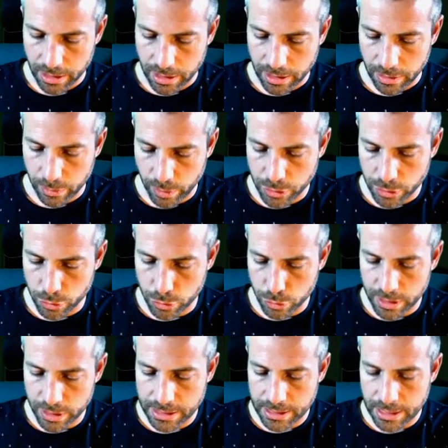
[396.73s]
When you do
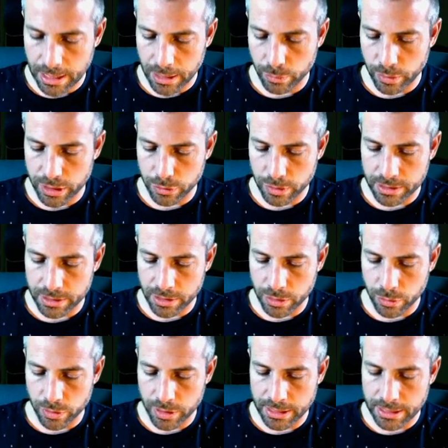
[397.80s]
this line, when you
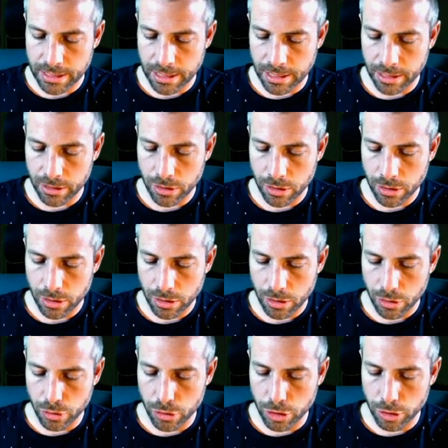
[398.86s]
execute this line,
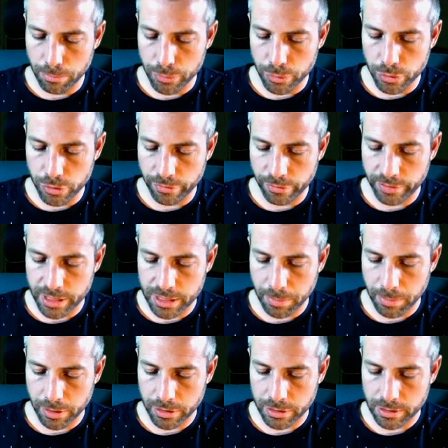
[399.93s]
you compute the fixed
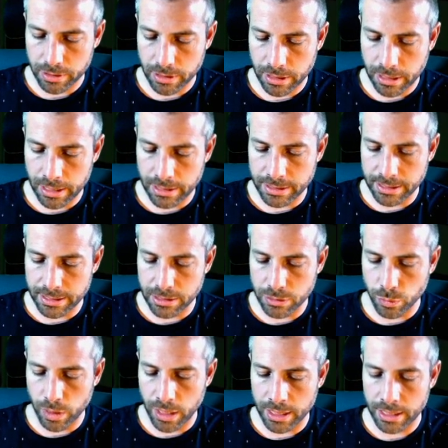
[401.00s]
point. And this is
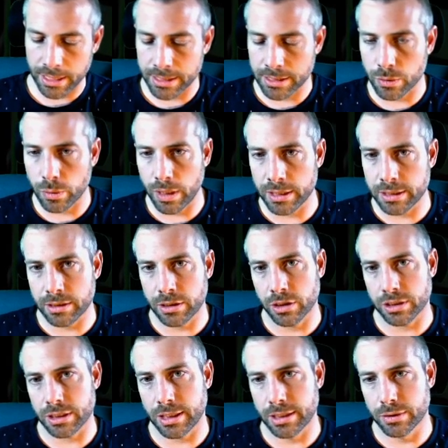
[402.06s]
why it's quite
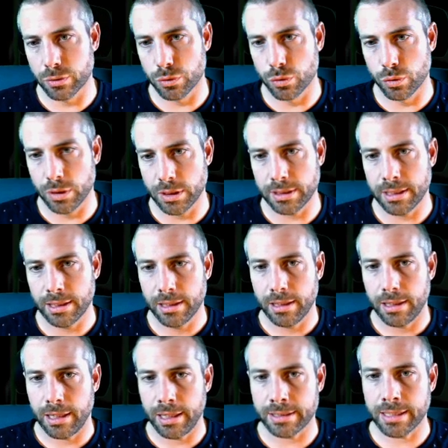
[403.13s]
costly to do it
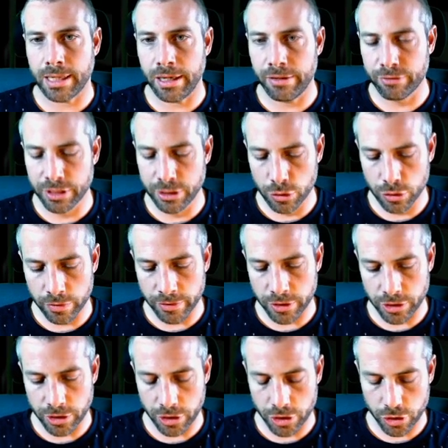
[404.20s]
at every node of the
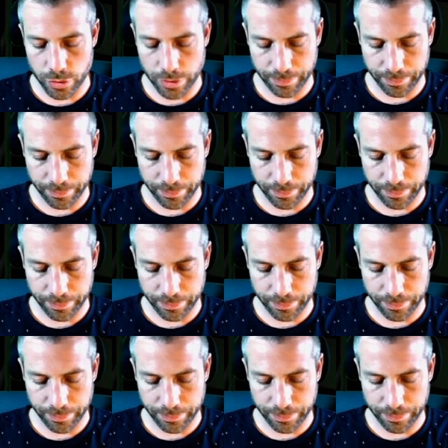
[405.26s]
search.